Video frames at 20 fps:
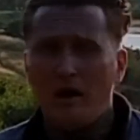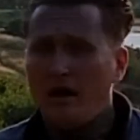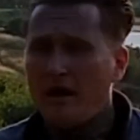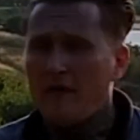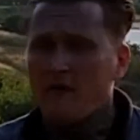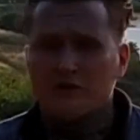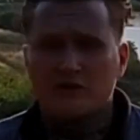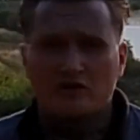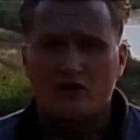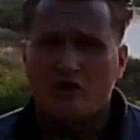
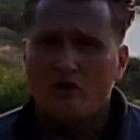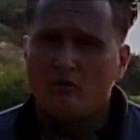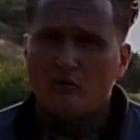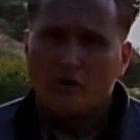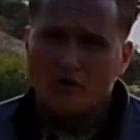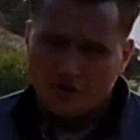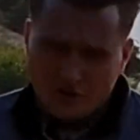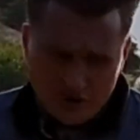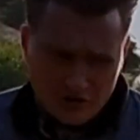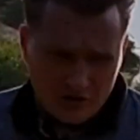ever so
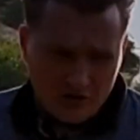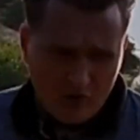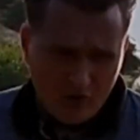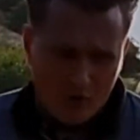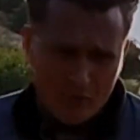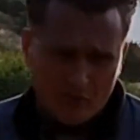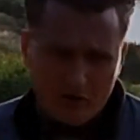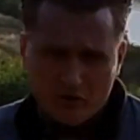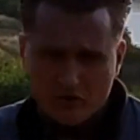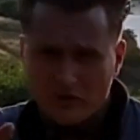much,
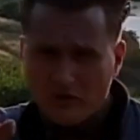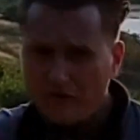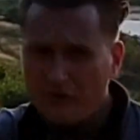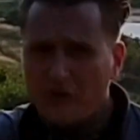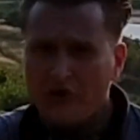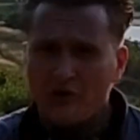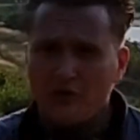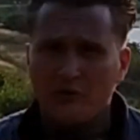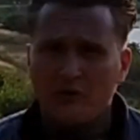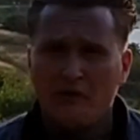all because of
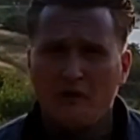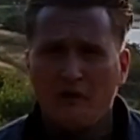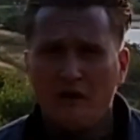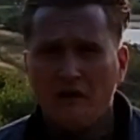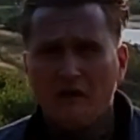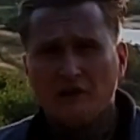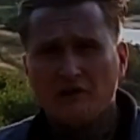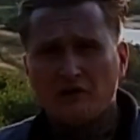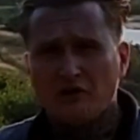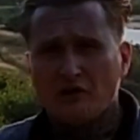you.
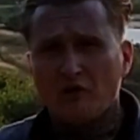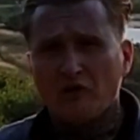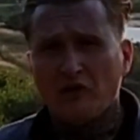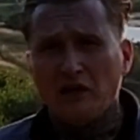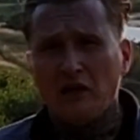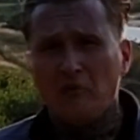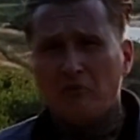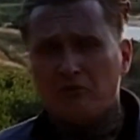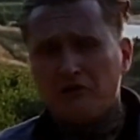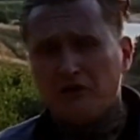So I
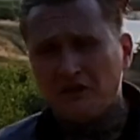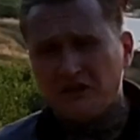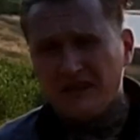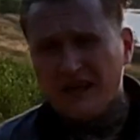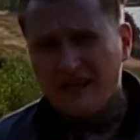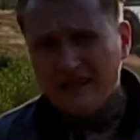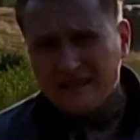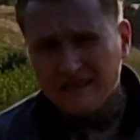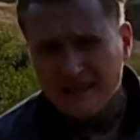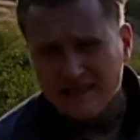really
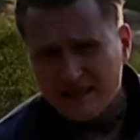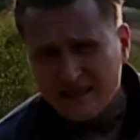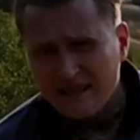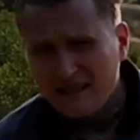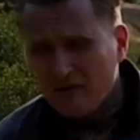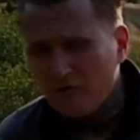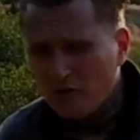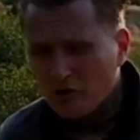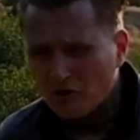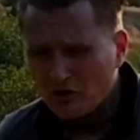appreciate it.
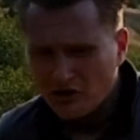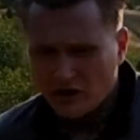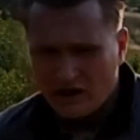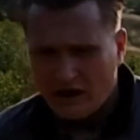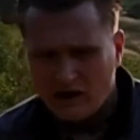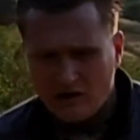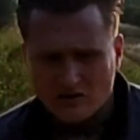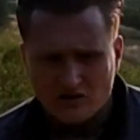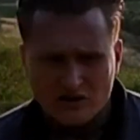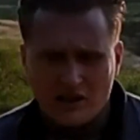Keep watching,
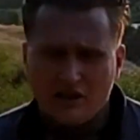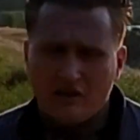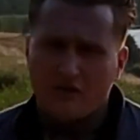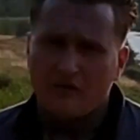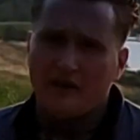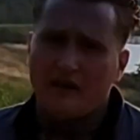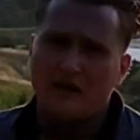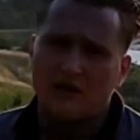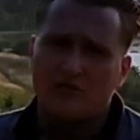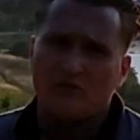and I'll see you on
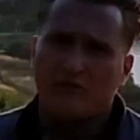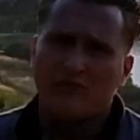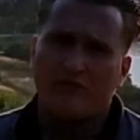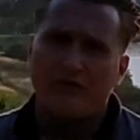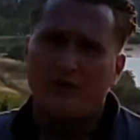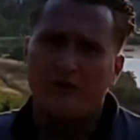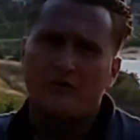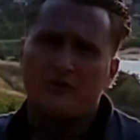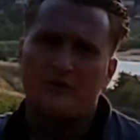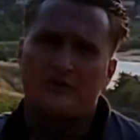the next one,
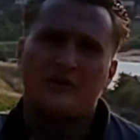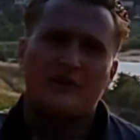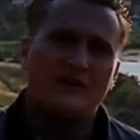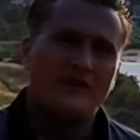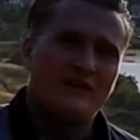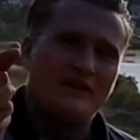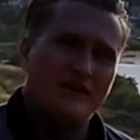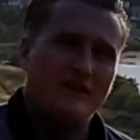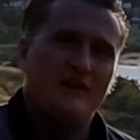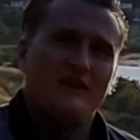folks.
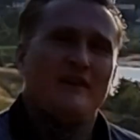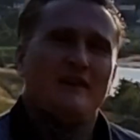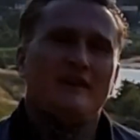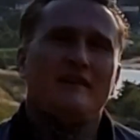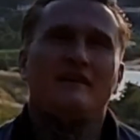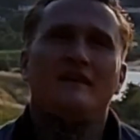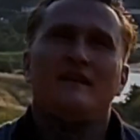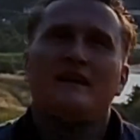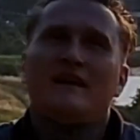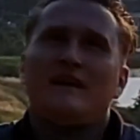
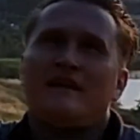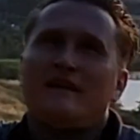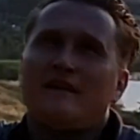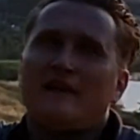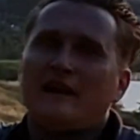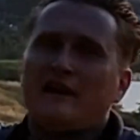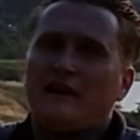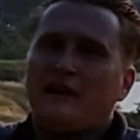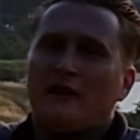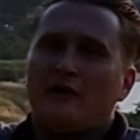
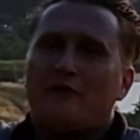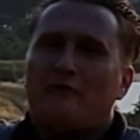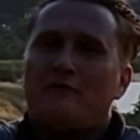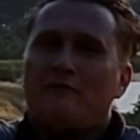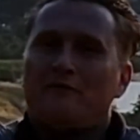Thank you.